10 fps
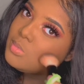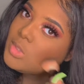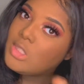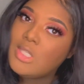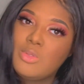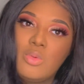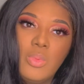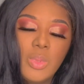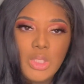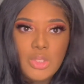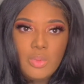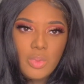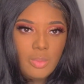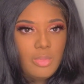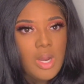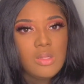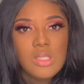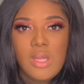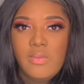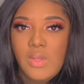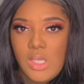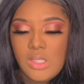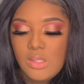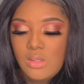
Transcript: So that's what we want to do when it browns that face.